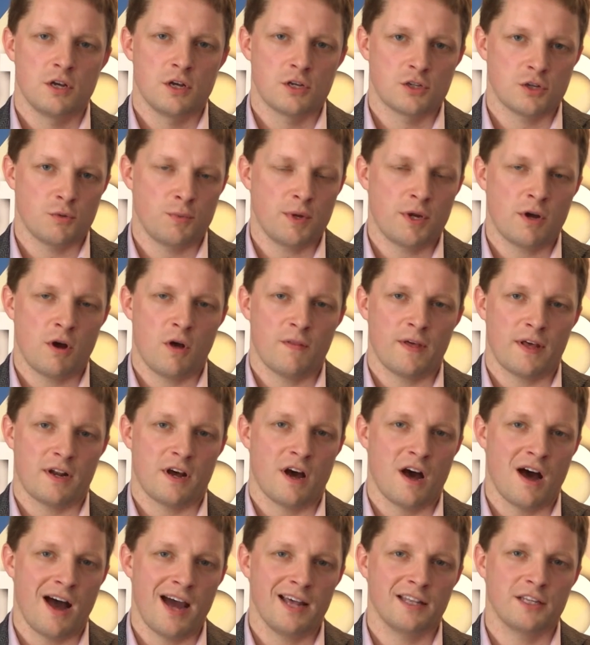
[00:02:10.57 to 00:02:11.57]
So we call that
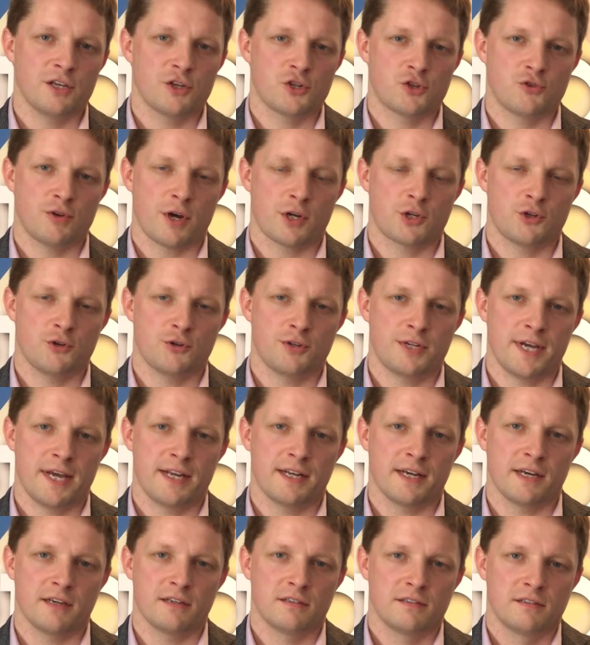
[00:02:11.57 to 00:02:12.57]
highly structured
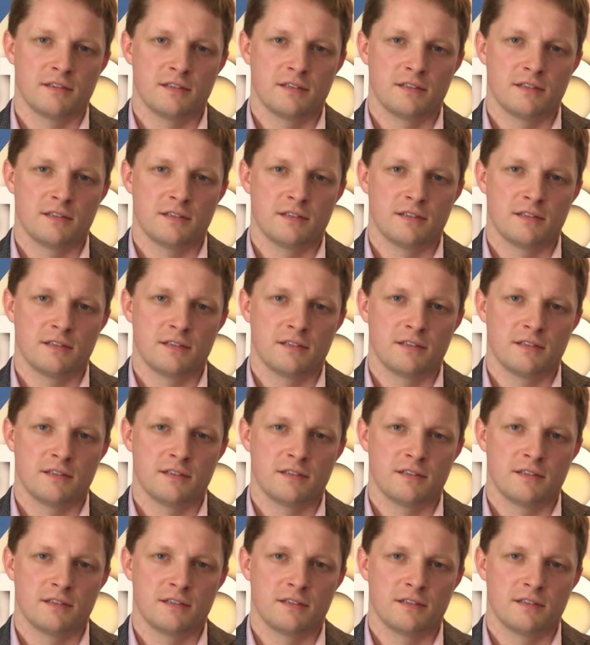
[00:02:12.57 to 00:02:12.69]
data.